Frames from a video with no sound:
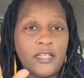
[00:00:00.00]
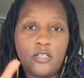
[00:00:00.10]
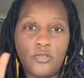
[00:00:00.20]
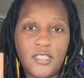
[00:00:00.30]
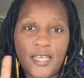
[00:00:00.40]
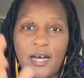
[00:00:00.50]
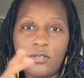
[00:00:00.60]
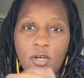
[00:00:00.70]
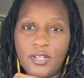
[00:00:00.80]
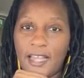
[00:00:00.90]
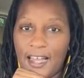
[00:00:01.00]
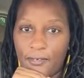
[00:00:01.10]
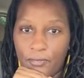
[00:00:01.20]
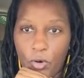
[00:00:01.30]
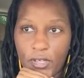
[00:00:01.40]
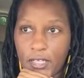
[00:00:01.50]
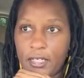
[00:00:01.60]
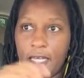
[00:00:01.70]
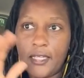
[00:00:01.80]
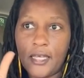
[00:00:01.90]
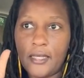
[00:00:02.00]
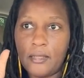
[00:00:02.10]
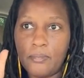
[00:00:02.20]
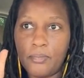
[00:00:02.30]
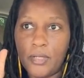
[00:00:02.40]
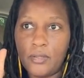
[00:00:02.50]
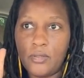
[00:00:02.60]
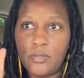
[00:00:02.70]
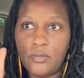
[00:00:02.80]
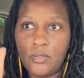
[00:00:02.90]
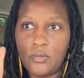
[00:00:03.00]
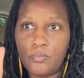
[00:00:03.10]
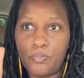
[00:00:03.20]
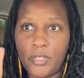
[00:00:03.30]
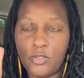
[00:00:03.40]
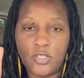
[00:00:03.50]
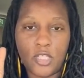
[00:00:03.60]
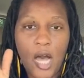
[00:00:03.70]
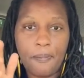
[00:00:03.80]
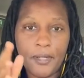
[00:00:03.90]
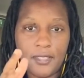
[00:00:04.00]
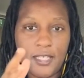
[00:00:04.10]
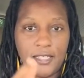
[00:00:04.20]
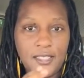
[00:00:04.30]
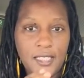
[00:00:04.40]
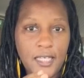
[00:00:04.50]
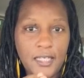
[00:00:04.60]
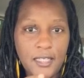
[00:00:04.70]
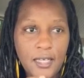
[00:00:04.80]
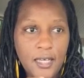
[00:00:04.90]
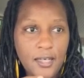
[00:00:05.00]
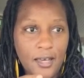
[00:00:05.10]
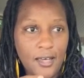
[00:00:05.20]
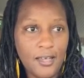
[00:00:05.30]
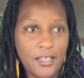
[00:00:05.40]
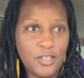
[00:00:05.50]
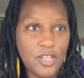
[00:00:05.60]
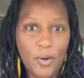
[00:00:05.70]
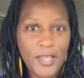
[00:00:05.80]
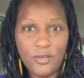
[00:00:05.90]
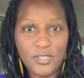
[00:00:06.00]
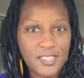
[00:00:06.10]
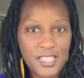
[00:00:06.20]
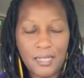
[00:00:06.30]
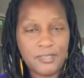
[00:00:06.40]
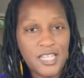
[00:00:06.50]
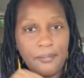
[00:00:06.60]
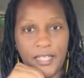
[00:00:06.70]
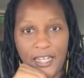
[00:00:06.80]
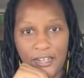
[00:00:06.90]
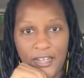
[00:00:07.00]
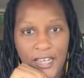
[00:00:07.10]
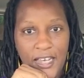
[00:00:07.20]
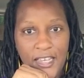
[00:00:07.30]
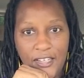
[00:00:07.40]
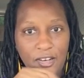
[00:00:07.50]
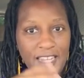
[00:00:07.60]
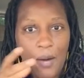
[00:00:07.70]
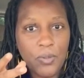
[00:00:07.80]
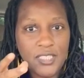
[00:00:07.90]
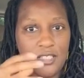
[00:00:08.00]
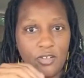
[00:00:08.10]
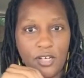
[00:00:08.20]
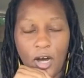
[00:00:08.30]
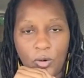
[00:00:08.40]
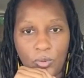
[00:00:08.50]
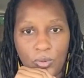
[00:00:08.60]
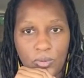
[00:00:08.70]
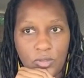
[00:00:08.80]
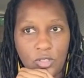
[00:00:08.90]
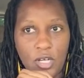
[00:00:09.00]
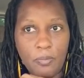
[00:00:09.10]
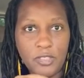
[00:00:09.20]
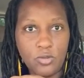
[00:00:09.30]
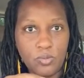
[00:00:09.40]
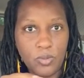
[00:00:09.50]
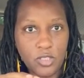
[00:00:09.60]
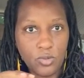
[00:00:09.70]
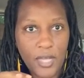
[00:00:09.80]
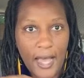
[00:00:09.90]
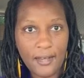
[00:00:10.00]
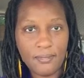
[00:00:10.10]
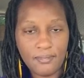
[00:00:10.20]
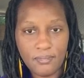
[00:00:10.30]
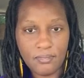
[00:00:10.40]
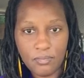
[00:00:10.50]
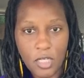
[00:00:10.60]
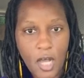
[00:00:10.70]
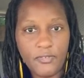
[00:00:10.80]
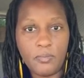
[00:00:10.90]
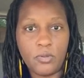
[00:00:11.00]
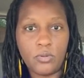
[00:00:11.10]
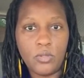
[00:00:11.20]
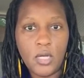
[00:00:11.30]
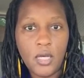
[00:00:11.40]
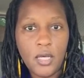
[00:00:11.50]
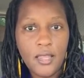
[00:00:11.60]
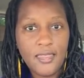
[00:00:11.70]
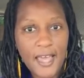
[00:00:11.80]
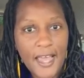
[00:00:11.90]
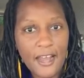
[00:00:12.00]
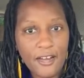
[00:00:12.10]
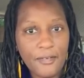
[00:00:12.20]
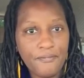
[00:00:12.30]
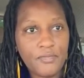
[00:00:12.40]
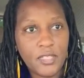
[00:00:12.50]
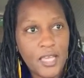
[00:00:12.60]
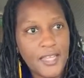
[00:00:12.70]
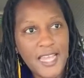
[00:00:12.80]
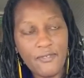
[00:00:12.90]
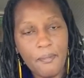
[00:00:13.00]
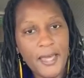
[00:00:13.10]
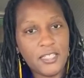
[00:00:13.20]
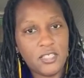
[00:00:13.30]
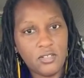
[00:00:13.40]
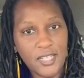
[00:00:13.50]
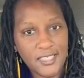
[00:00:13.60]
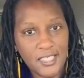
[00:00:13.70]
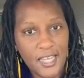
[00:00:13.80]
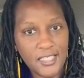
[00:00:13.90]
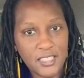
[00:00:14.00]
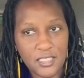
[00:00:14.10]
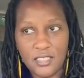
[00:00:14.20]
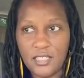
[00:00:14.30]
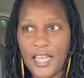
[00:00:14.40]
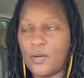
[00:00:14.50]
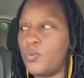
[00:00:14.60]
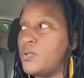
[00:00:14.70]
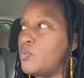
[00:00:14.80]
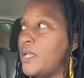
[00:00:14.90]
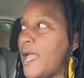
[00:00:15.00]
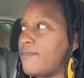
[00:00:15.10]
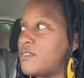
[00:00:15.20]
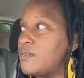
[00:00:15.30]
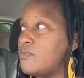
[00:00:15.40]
and you set out to go to California, and then but you stop in Tennessee, you know, and you just set up shop there. You know, and that wasn't your goal. You know, but you got comfortable there and never made it to your destination. Like, we have to